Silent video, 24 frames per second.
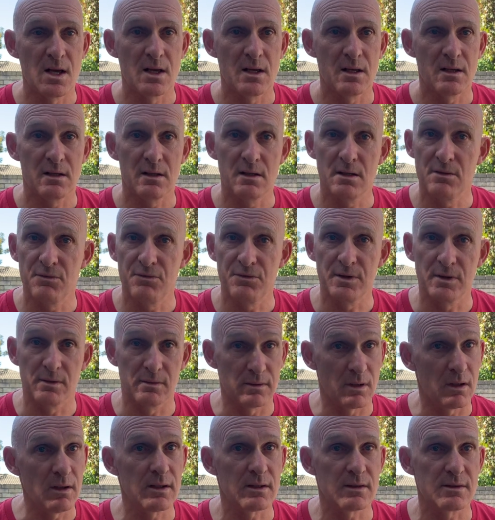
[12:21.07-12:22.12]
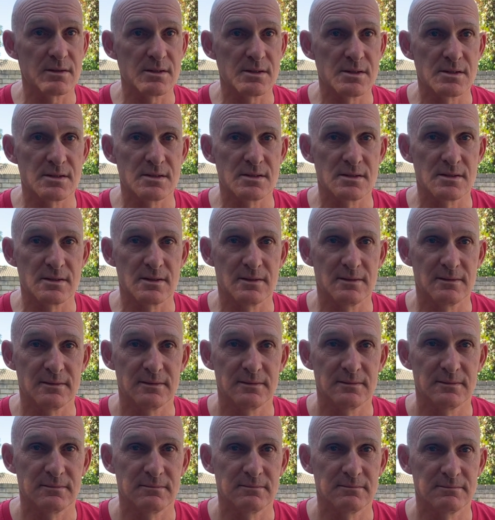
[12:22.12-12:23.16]
If you like this
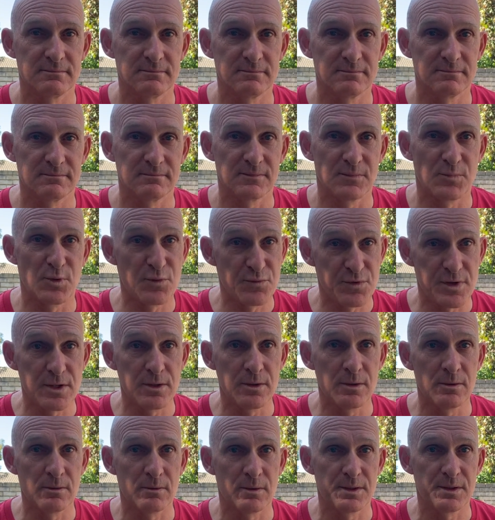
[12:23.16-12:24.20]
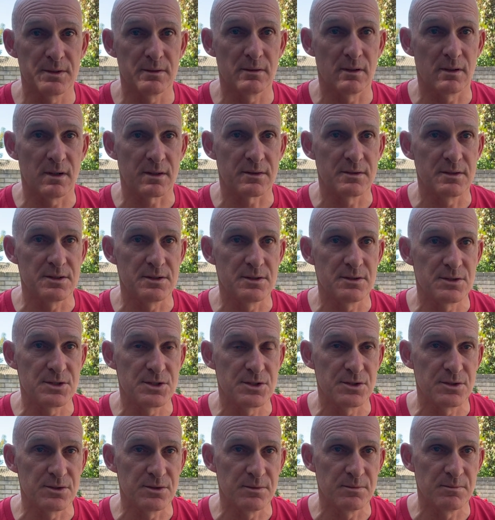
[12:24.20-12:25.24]
review and you like the
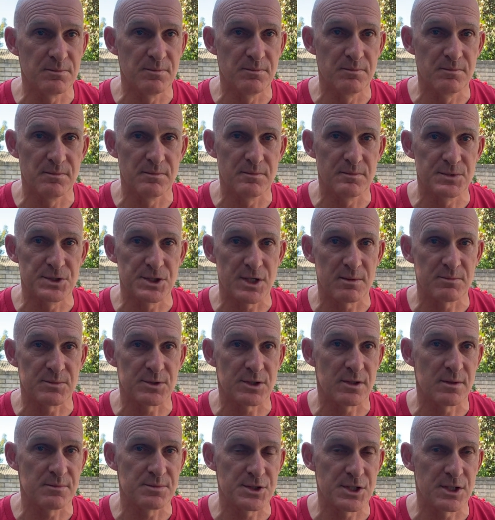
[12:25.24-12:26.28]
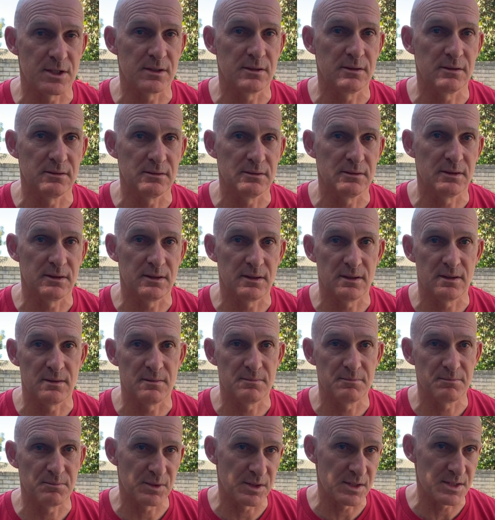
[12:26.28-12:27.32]
YouTube Jam Tribe channel, please